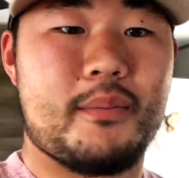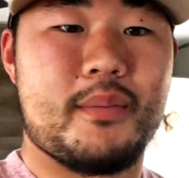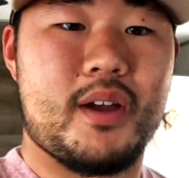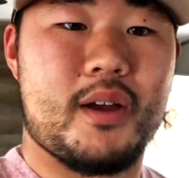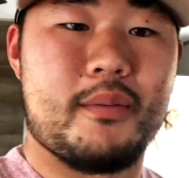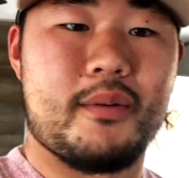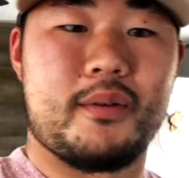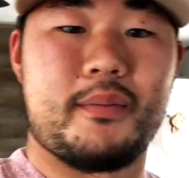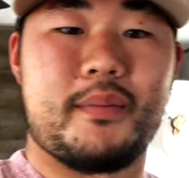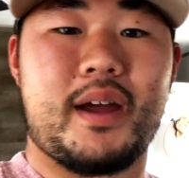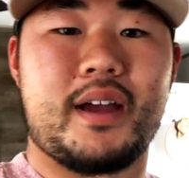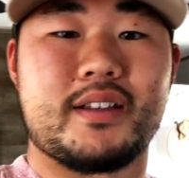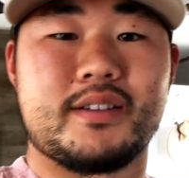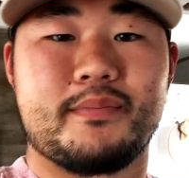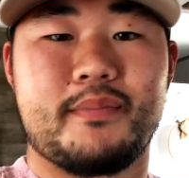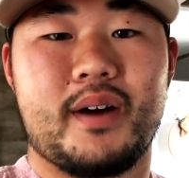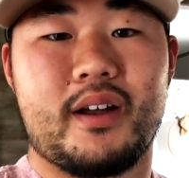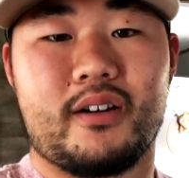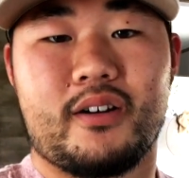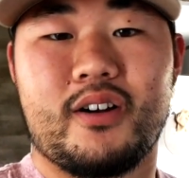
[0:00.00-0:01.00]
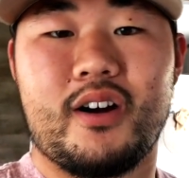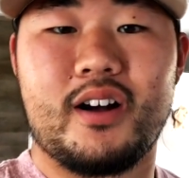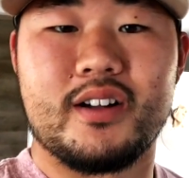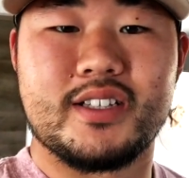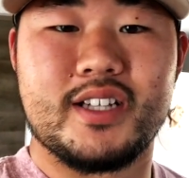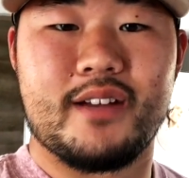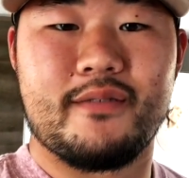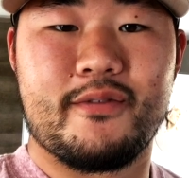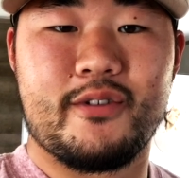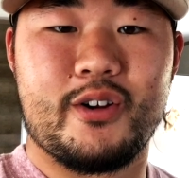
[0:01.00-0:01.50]
be able to make some better
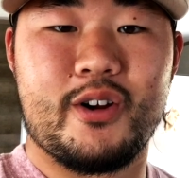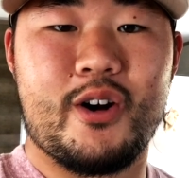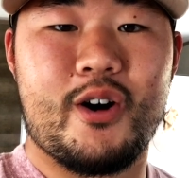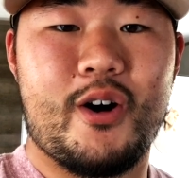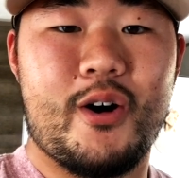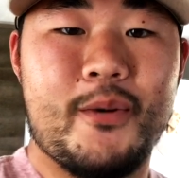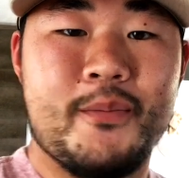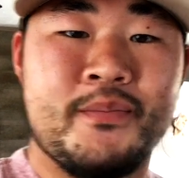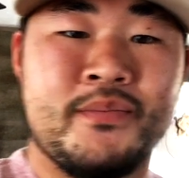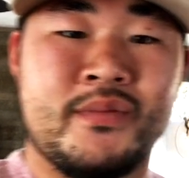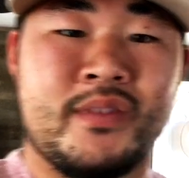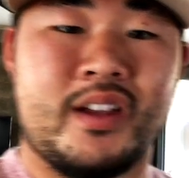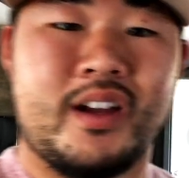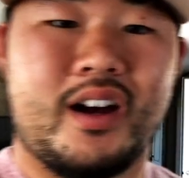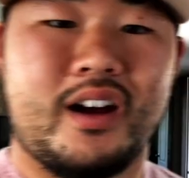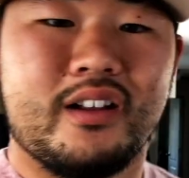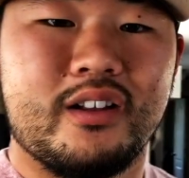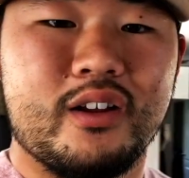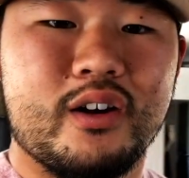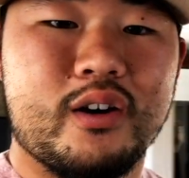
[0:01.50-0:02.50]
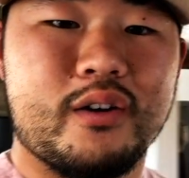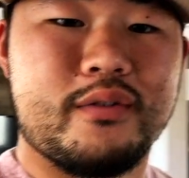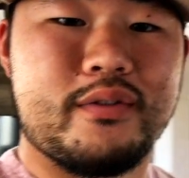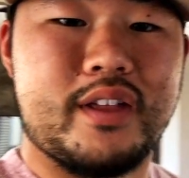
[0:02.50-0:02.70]
content for y'all. I love